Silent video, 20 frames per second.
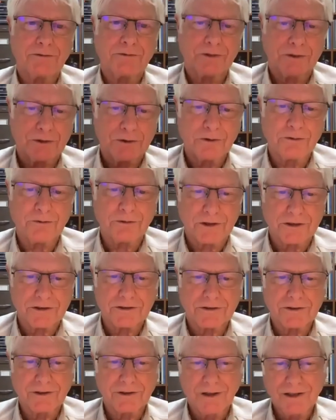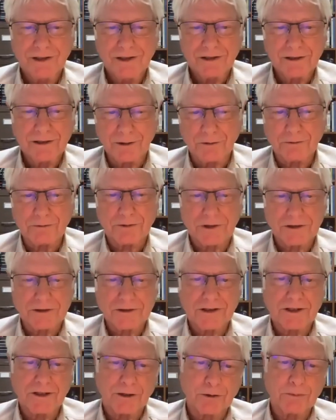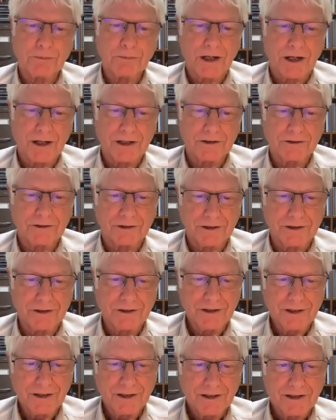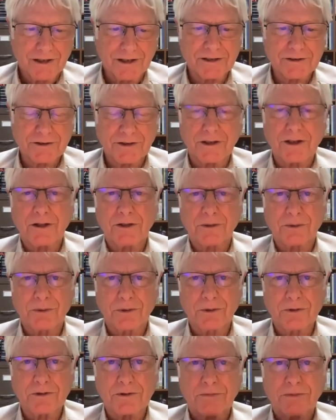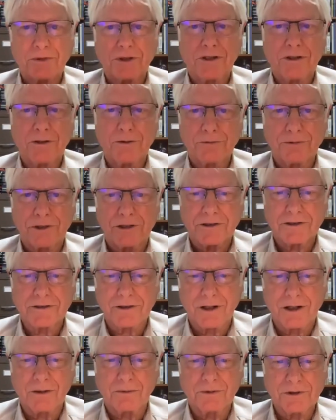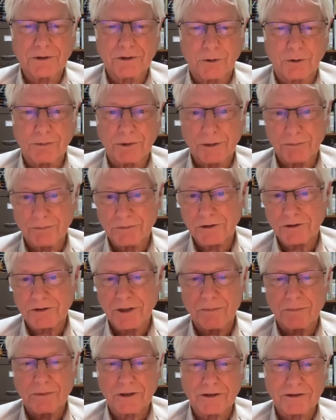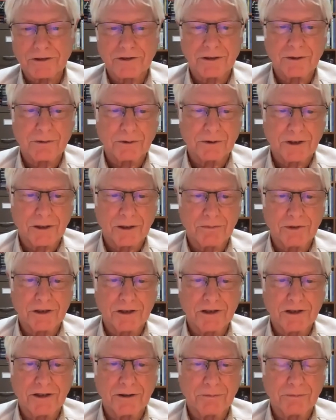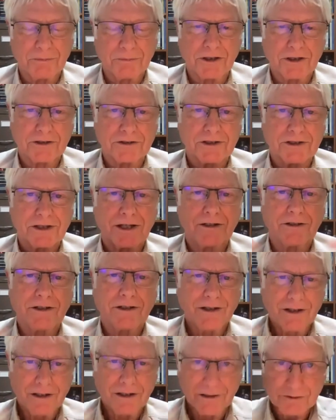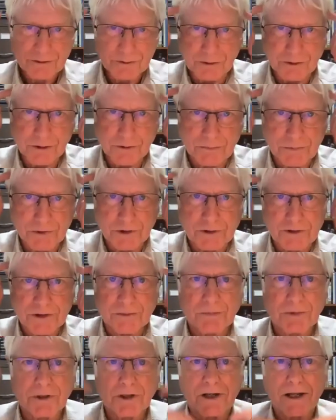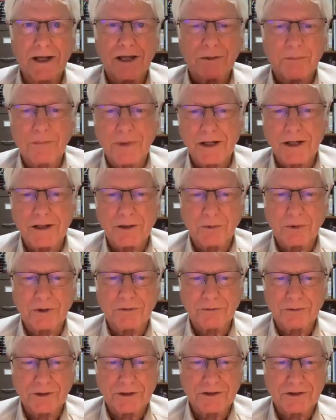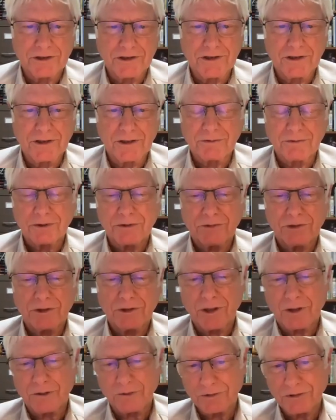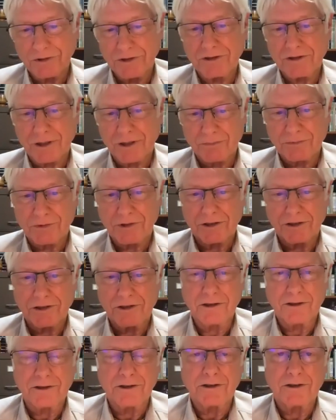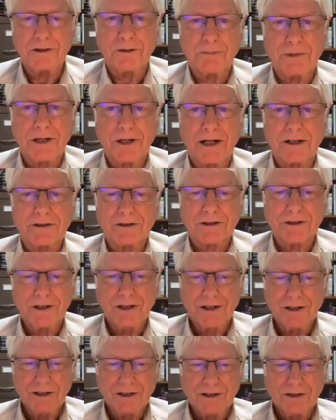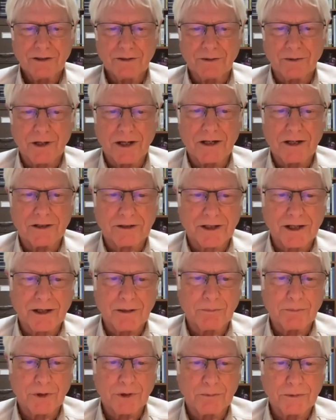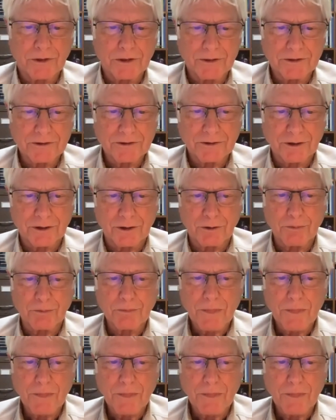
you do fish kill fish kill them kindly i guess another rule is if you kill fish always open up the stomach and see what they've been eating because that sort of builds up your data bank of what fish eat even if you don't see something that you need to match right at that moment so